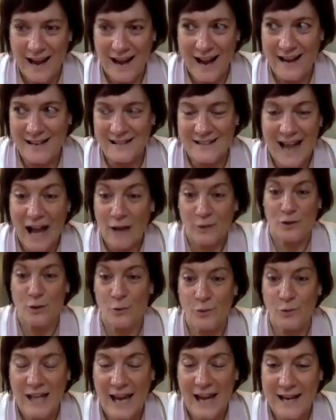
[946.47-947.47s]
And now
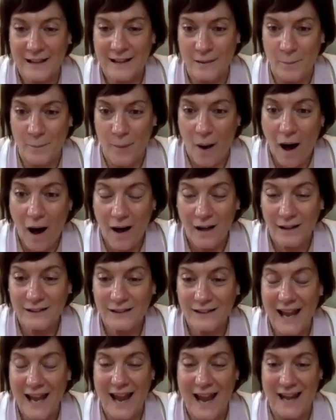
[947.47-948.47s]
you take the
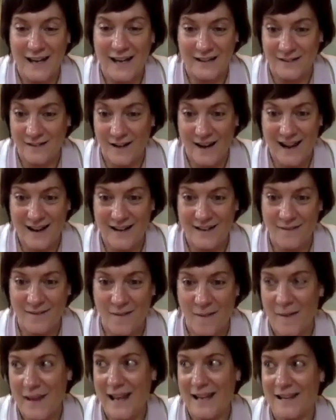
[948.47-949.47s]
ball and
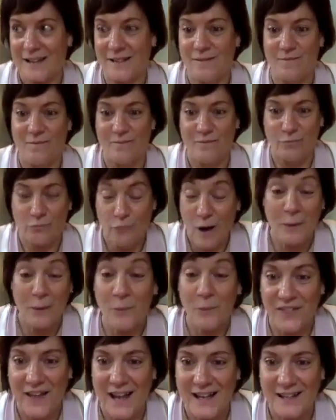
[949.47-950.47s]
run
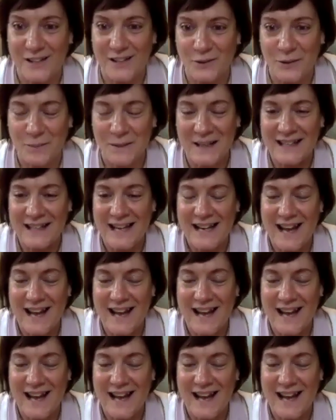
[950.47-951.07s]
with it. You know what I mean?